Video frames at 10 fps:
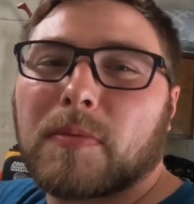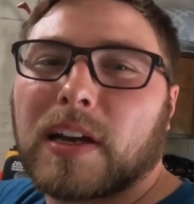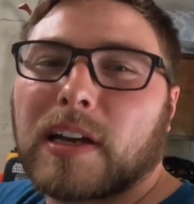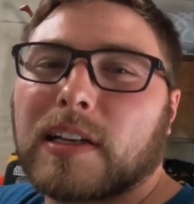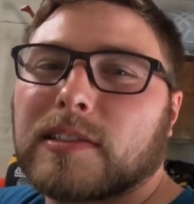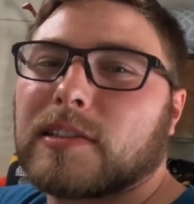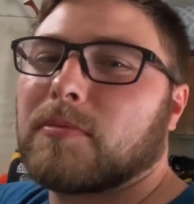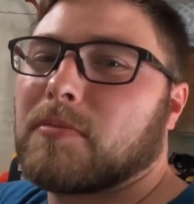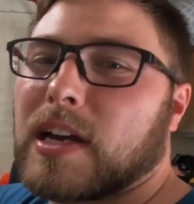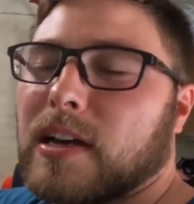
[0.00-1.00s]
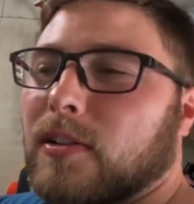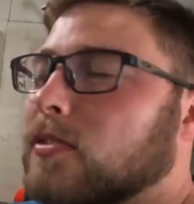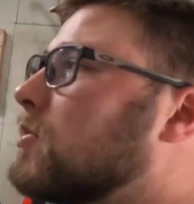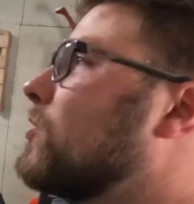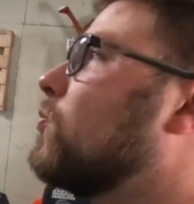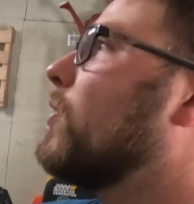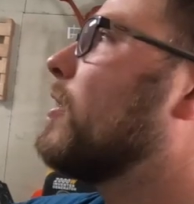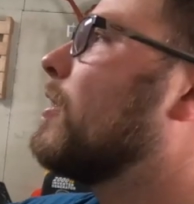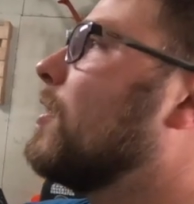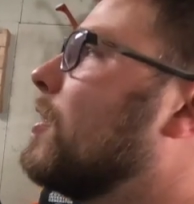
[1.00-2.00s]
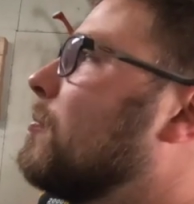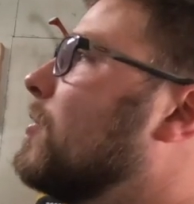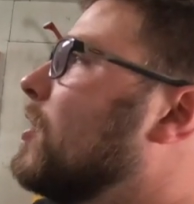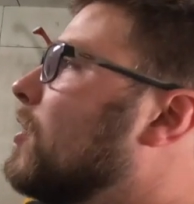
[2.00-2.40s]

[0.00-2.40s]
I got some mounts with them